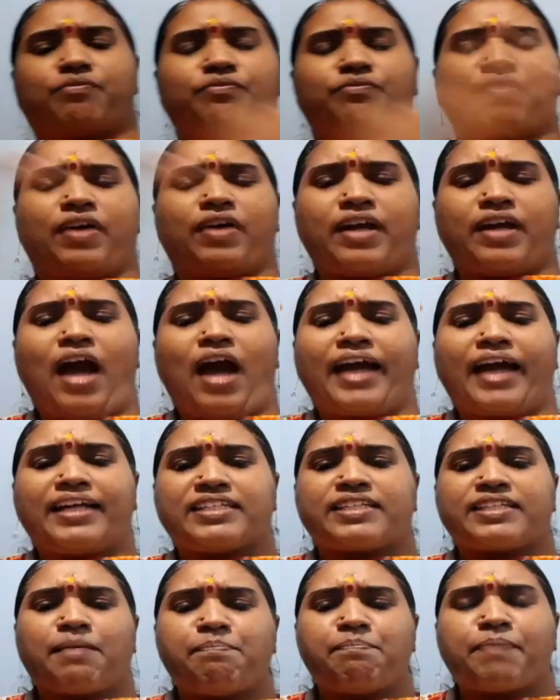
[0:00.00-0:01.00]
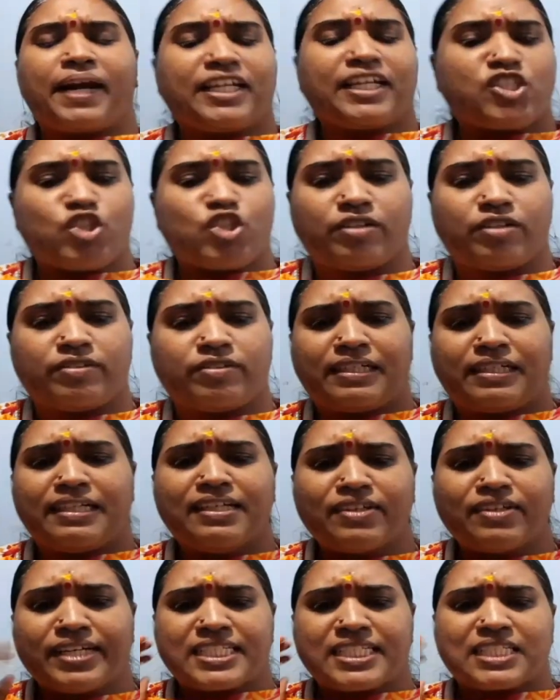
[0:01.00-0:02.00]
very high temperature,
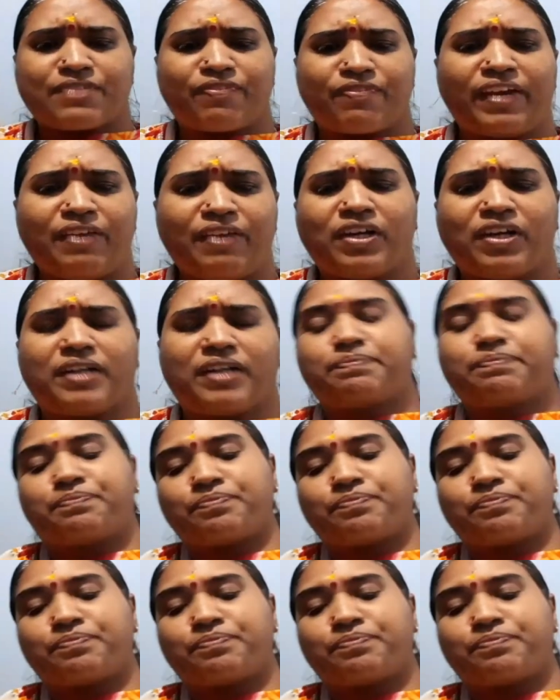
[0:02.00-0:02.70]
delirious fever.